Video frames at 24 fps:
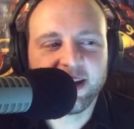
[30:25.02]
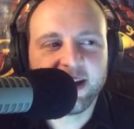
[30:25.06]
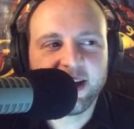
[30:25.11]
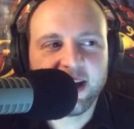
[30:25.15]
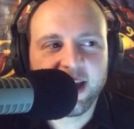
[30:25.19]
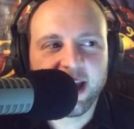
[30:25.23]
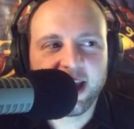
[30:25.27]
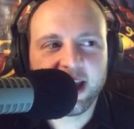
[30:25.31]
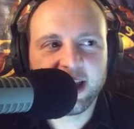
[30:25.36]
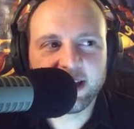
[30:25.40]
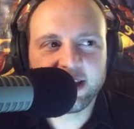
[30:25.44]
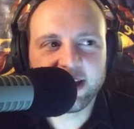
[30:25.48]

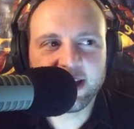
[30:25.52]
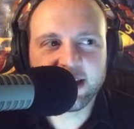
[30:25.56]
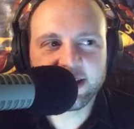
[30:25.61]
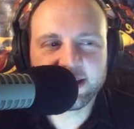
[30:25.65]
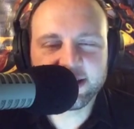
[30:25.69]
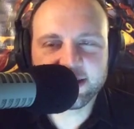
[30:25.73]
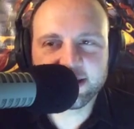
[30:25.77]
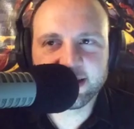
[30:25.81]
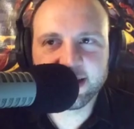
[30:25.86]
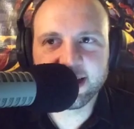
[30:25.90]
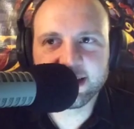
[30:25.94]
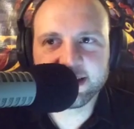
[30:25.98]
it's kind of
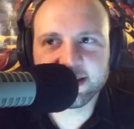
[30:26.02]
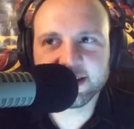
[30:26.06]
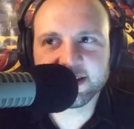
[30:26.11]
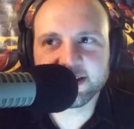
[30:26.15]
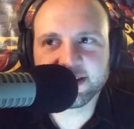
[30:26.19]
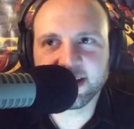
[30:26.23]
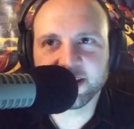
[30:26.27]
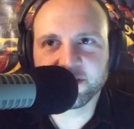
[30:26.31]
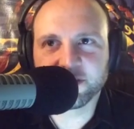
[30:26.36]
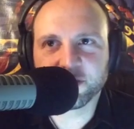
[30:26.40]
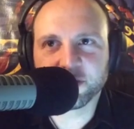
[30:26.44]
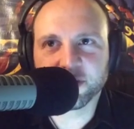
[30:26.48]
it's, like it's a
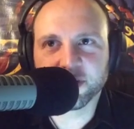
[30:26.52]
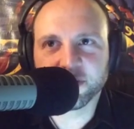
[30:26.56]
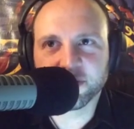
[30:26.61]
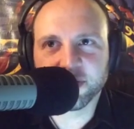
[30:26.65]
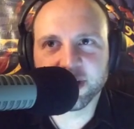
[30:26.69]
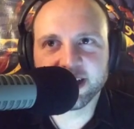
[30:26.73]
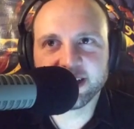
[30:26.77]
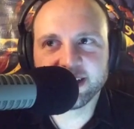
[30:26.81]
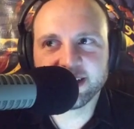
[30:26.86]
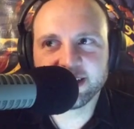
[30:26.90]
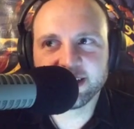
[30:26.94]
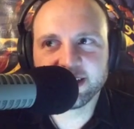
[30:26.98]
tough one,
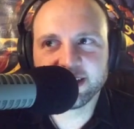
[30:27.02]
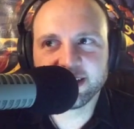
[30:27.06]
writer,